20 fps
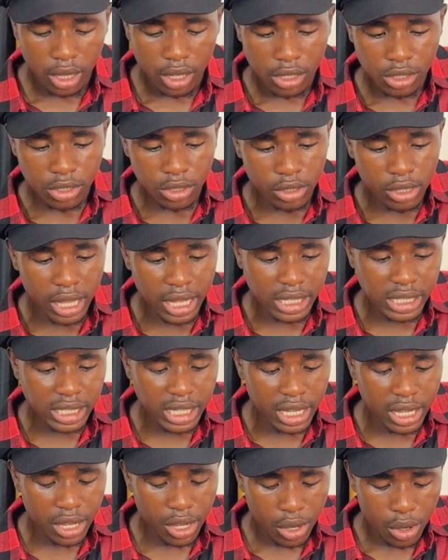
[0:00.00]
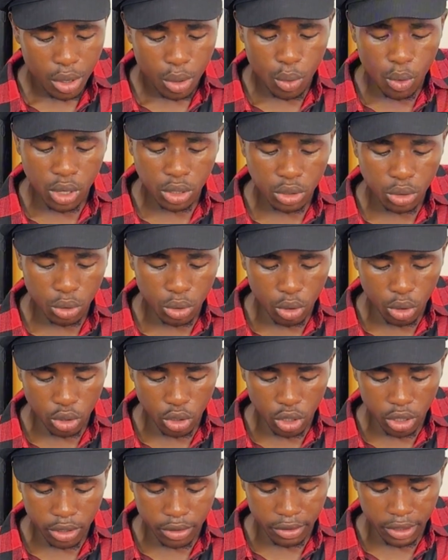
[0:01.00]
So let's say we want to
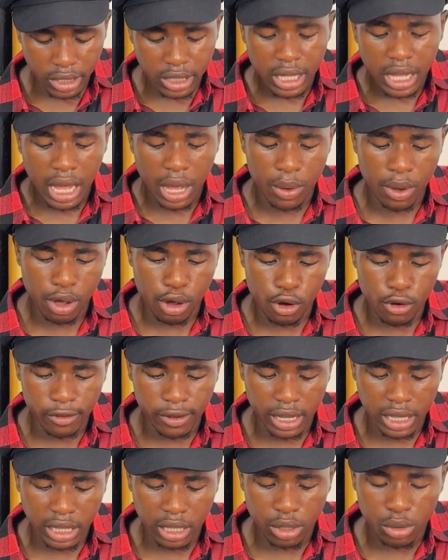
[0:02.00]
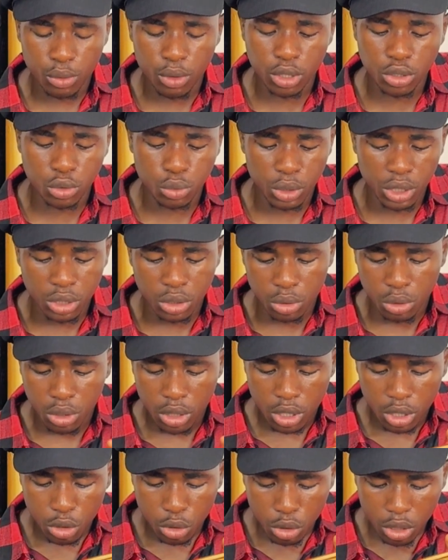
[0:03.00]
color grade our overlay. What do?
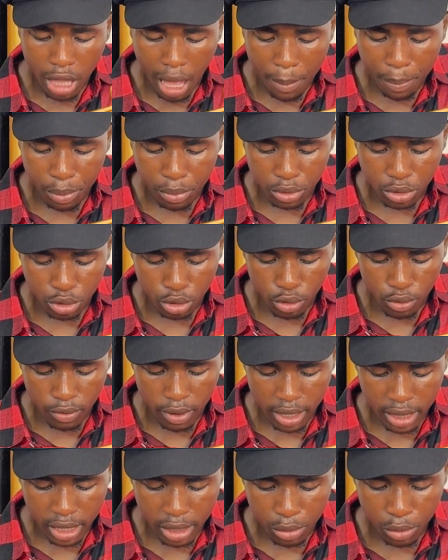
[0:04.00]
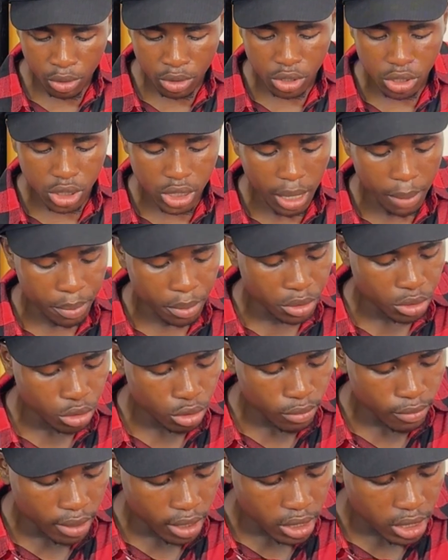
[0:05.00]
You tap on the overlay. Once you tap on the
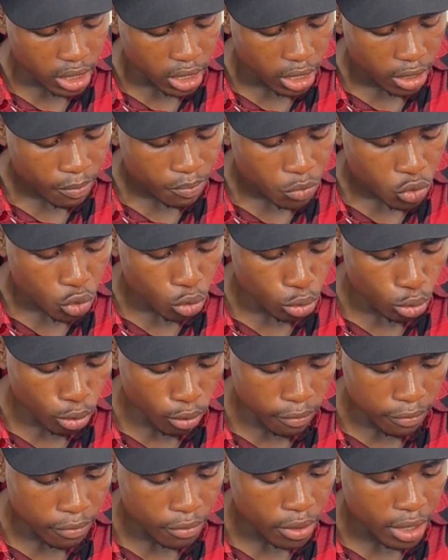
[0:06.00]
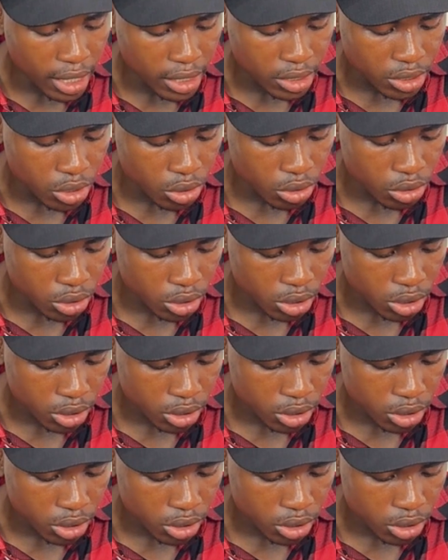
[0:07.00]
overlay, you look for adjust.